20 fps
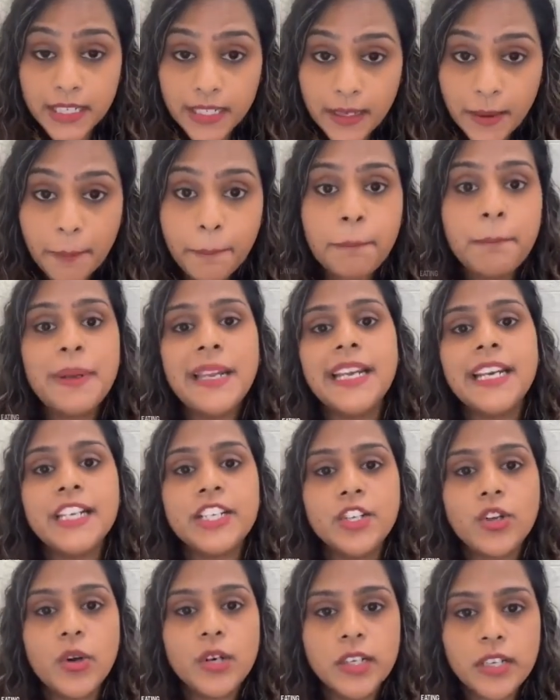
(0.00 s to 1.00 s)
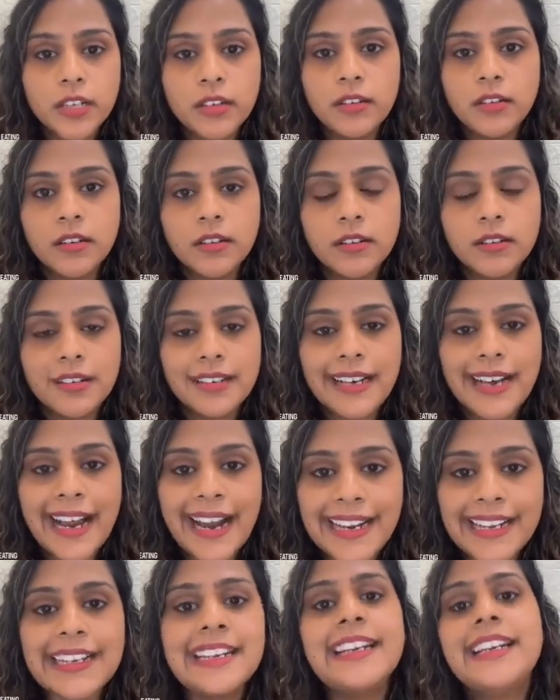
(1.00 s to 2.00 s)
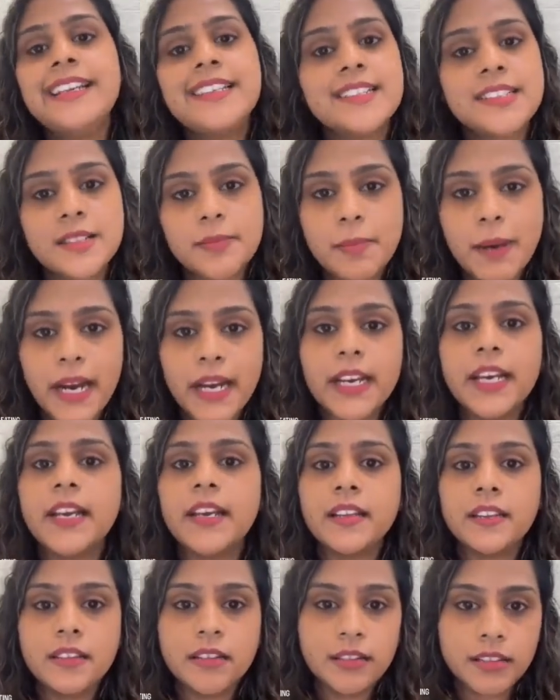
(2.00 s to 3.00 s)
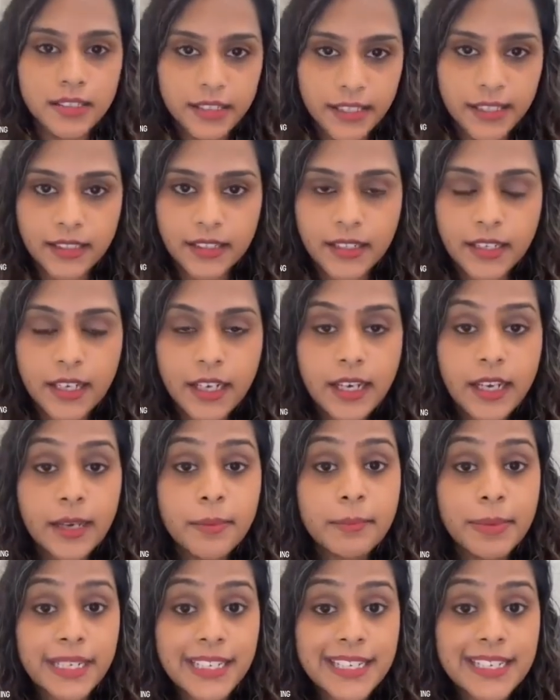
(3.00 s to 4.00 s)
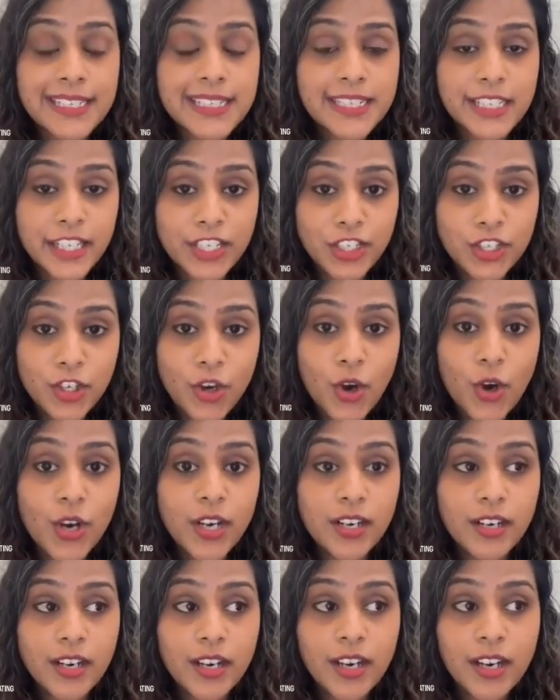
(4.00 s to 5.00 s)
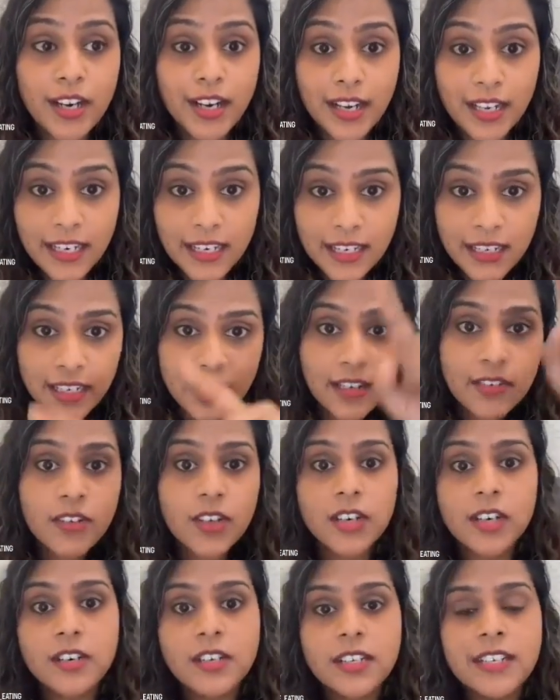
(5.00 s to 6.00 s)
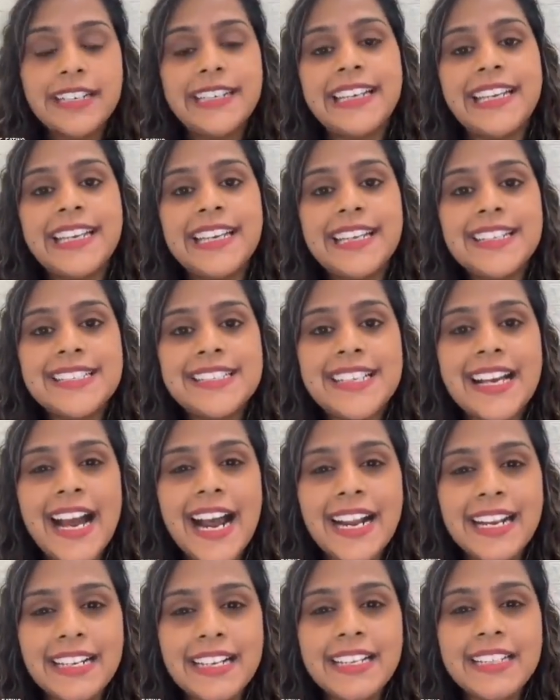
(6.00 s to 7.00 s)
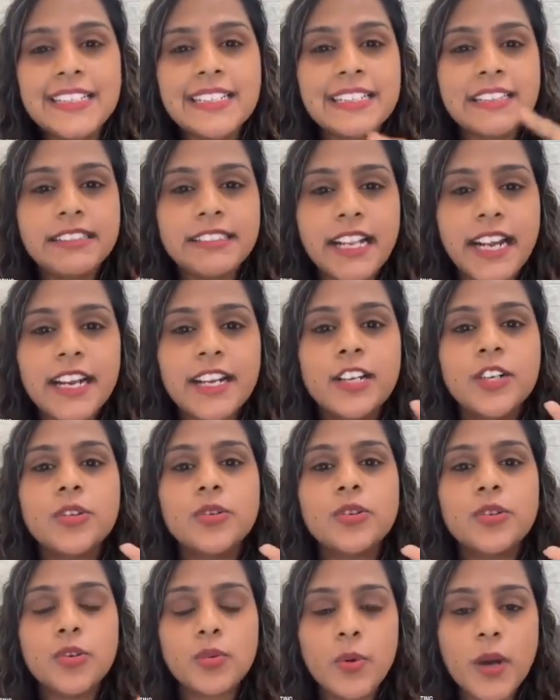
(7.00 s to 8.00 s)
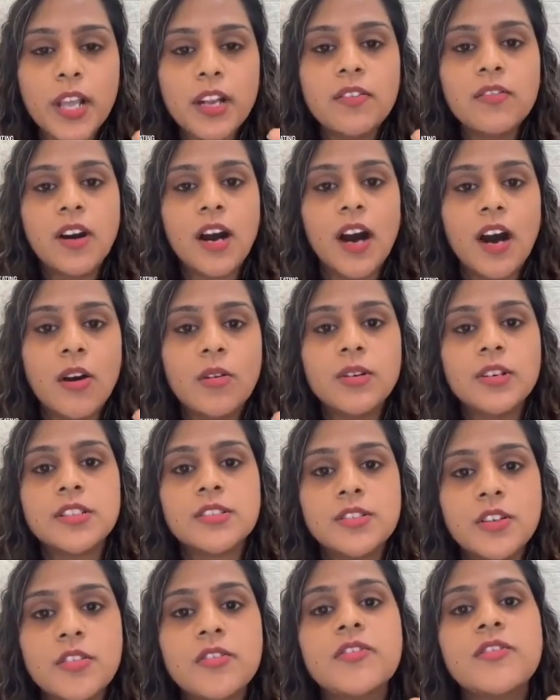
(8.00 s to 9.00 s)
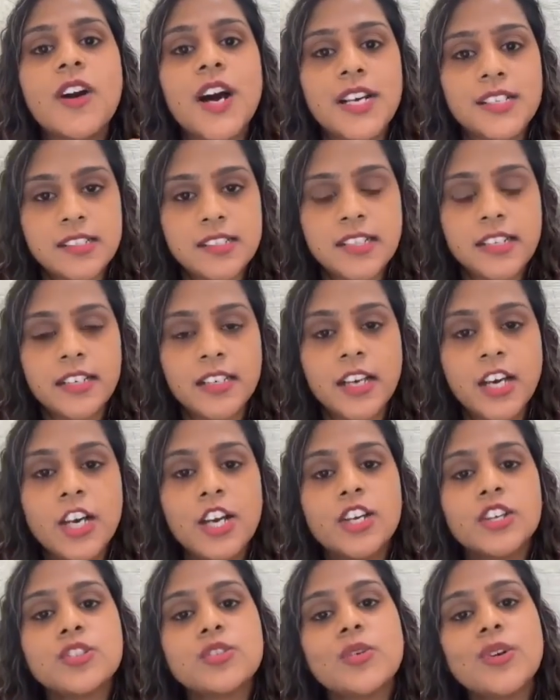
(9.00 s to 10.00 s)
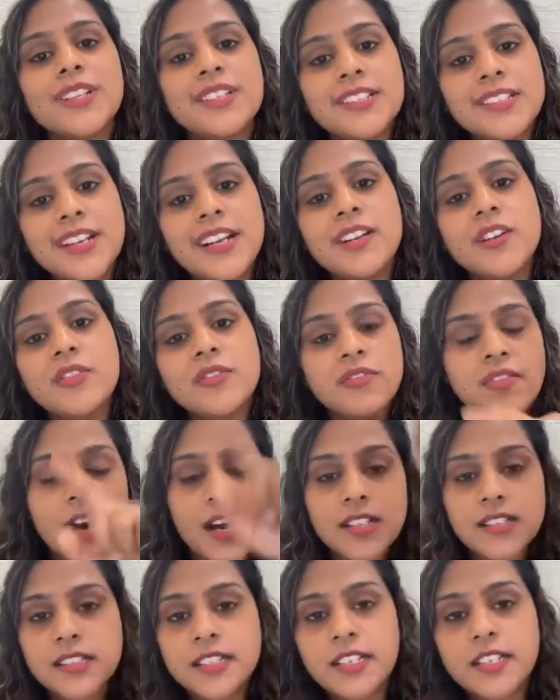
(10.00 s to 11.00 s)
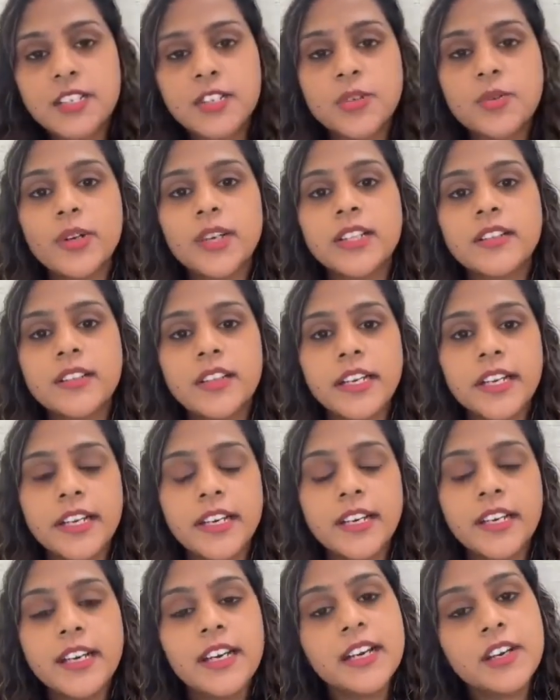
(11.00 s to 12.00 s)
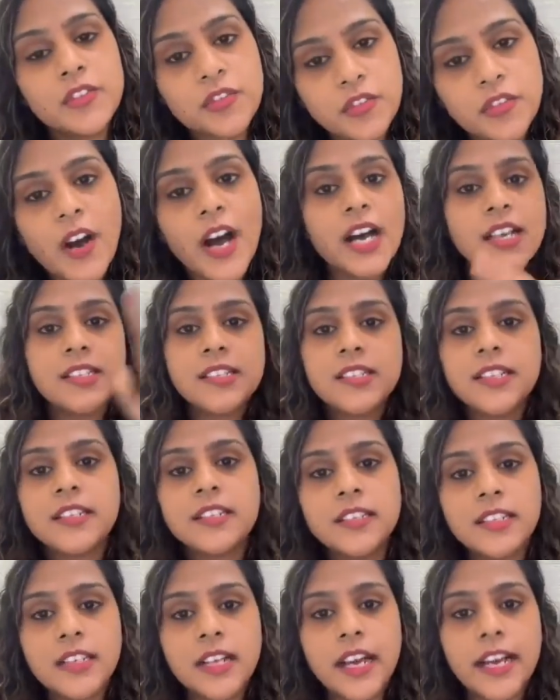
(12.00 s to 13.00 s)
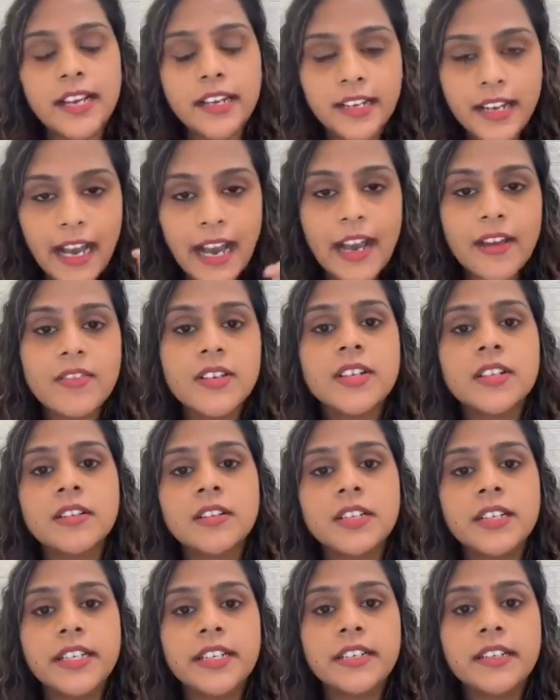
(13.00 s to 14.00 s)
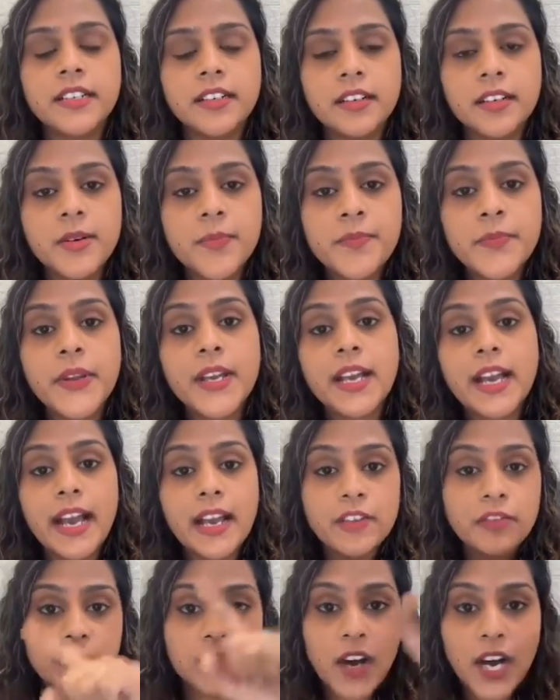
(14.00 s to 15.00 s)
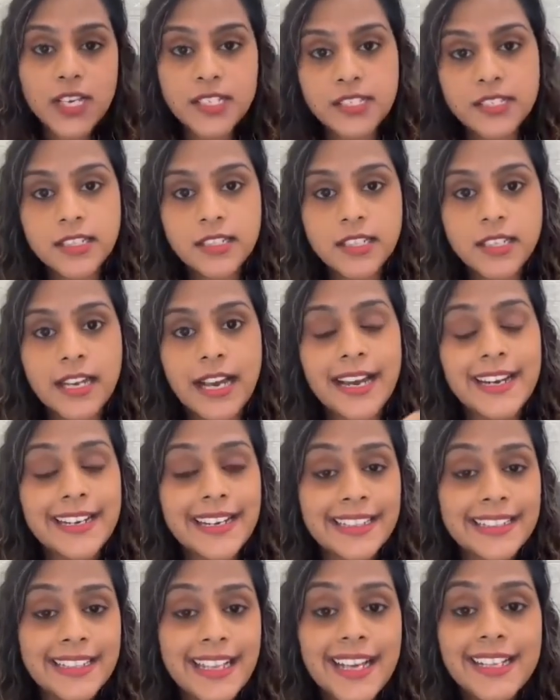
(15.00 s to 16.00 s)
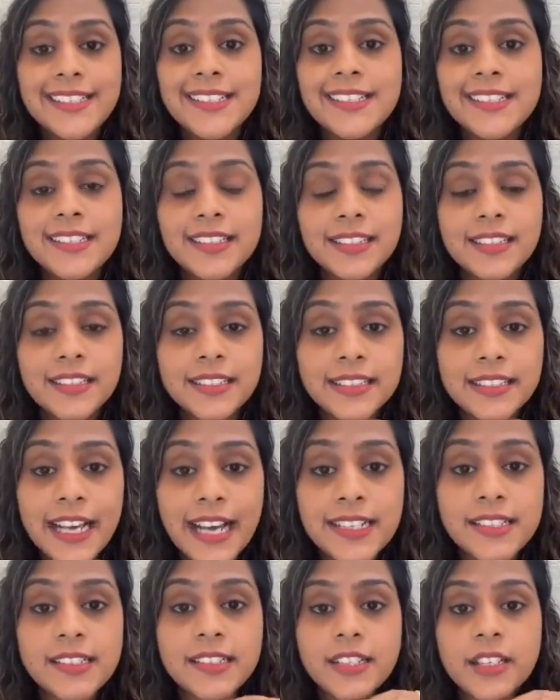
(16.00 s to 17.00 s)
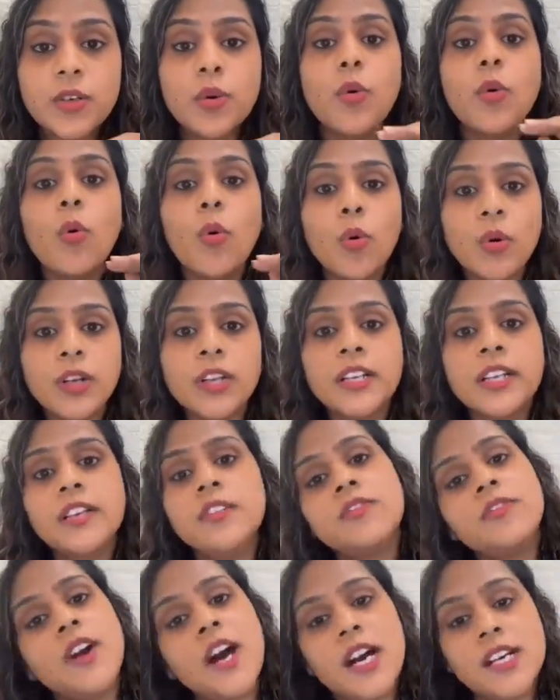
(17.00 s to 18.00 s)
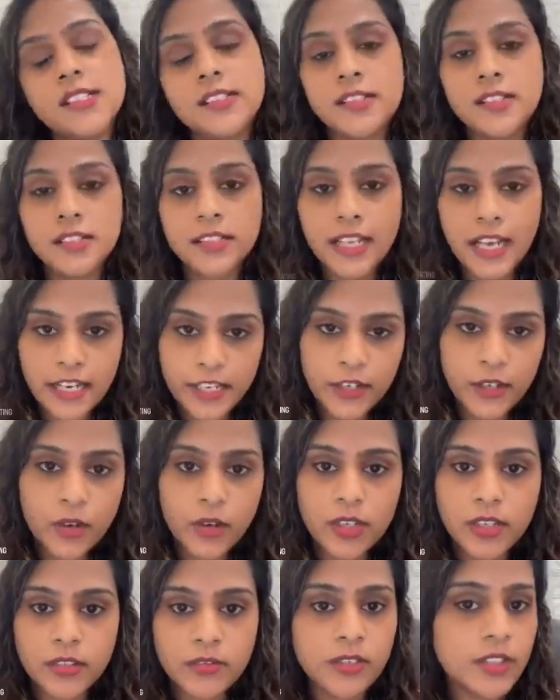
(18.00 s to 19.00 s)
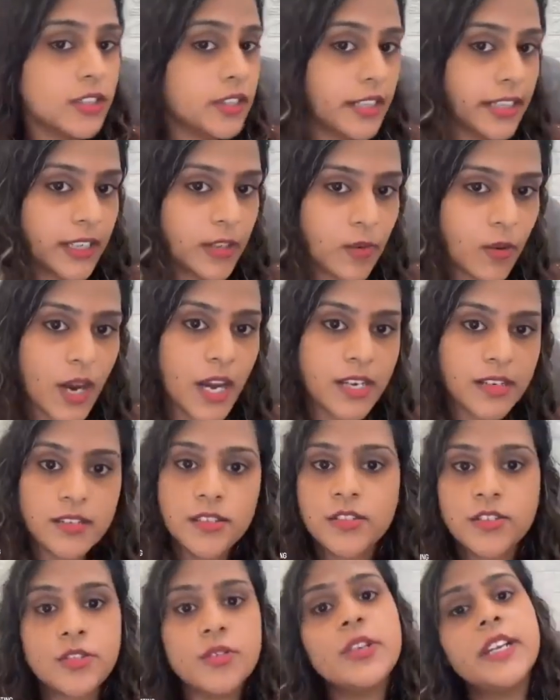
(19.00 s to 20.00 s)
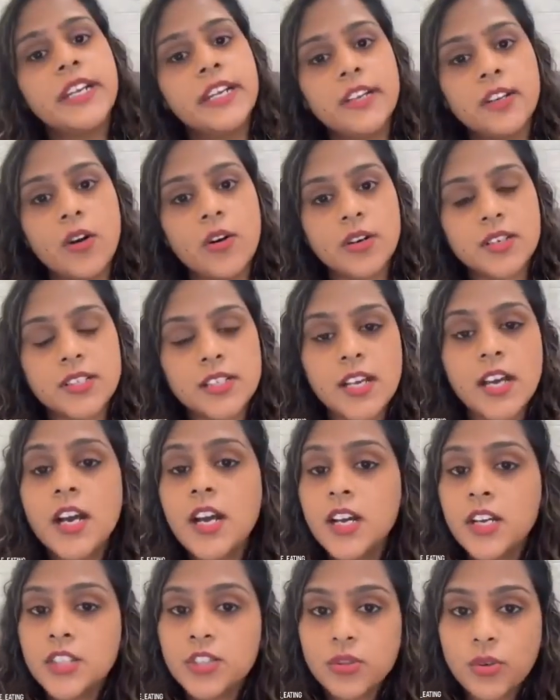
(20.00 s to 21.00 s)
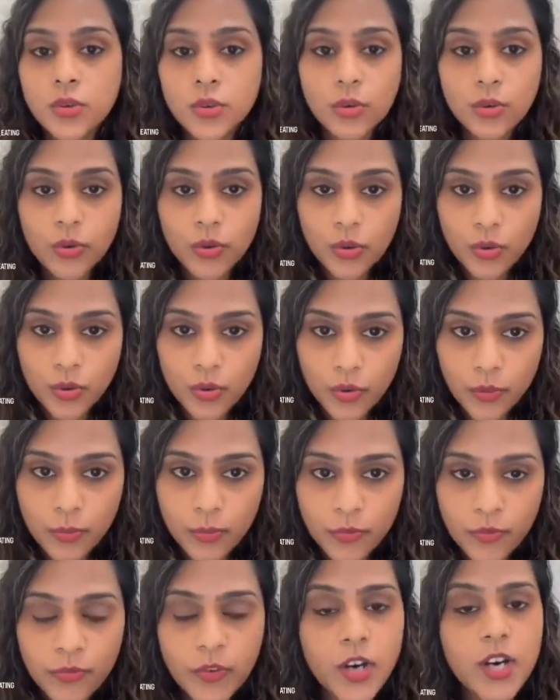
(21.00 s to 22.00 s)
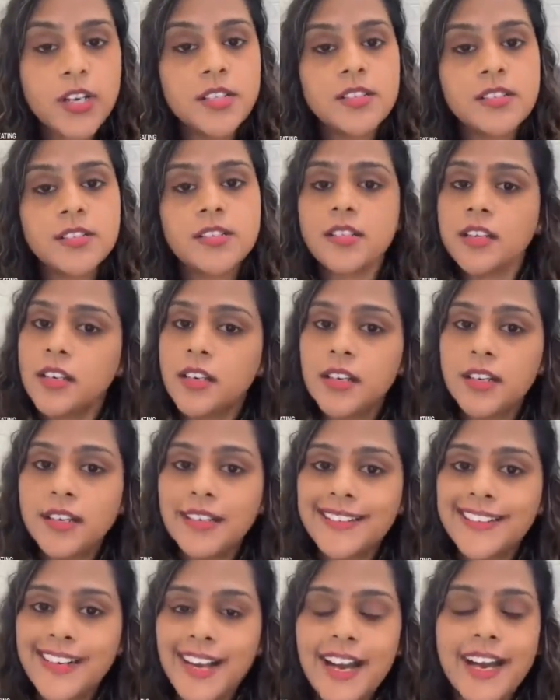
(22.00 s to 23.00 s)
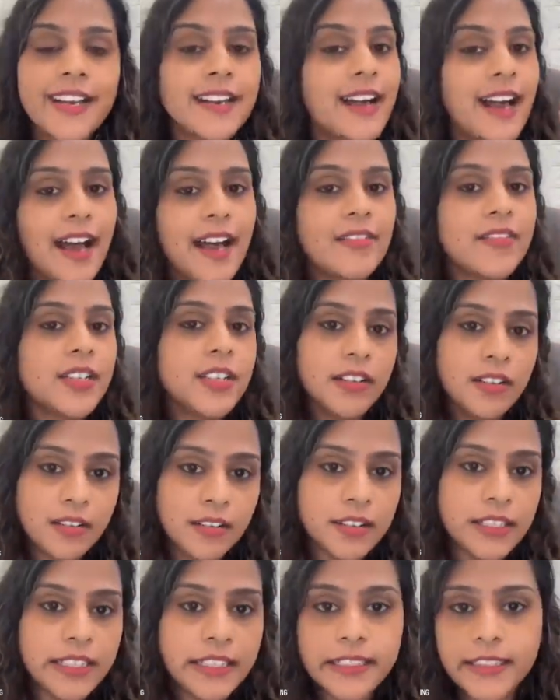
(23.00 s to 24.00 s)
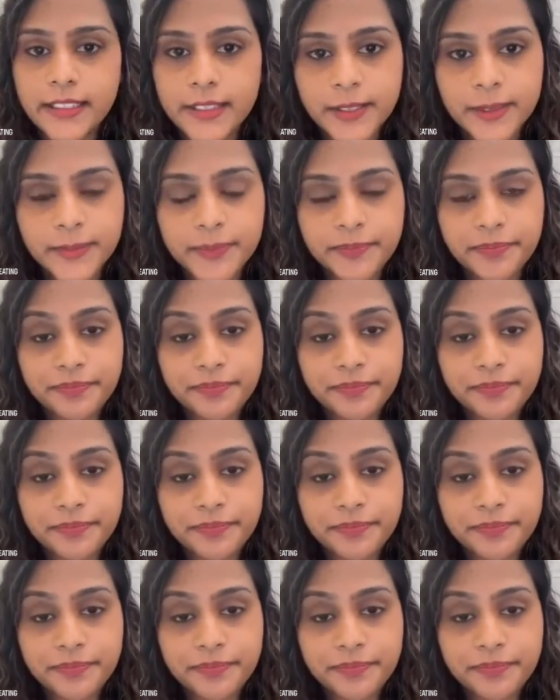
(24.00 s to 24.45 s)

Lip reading: complete your dinner at least by 8:30, because your liver needs at least 10 to 12 hours of fasting. So instead of fasting during the day, fast in the night, have an early dinner and fast in the night, and that's the only fast that your liver requires to detox. So first, try and have an early dinner.